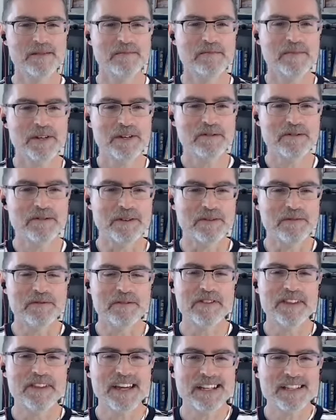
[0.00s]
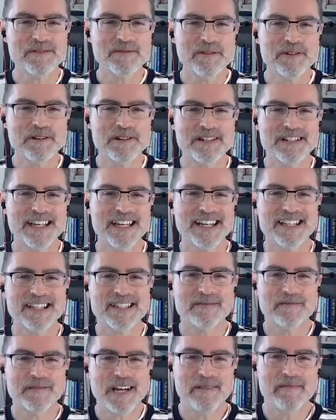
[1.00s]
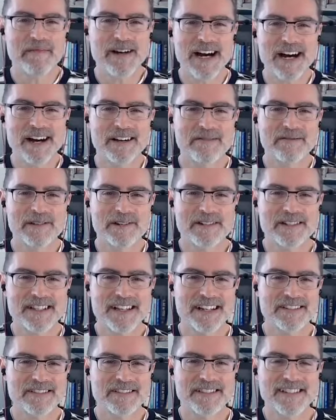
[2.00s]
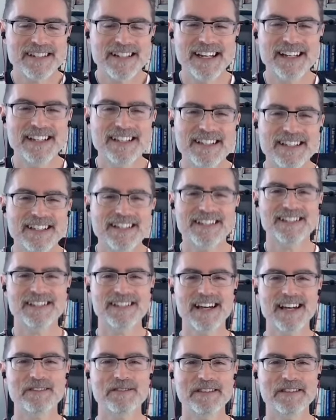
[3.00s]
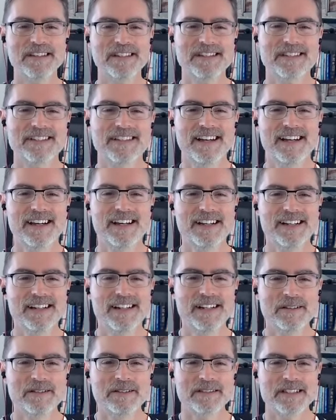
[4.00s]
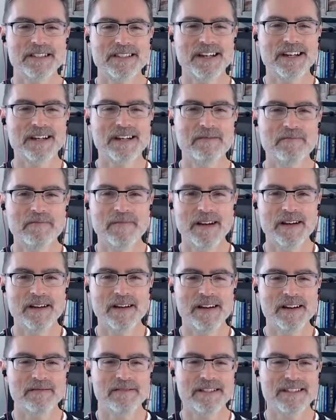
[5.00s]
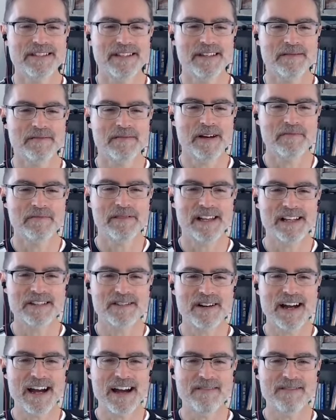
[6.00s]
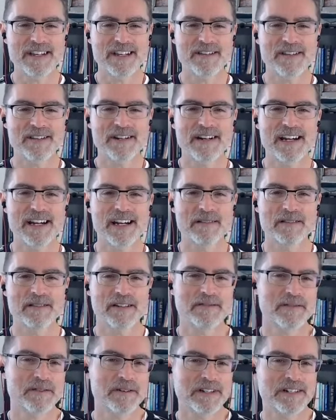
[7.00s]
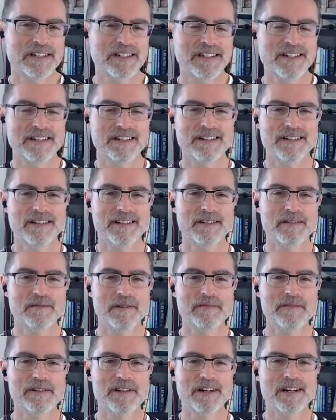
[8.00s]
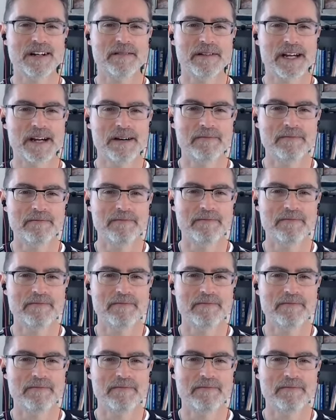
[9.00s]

Beautiful. Well, thanks for taking some time out of your schedule today to chat with us. It was a pleasure having you here, and I look forward to your webinar coming up.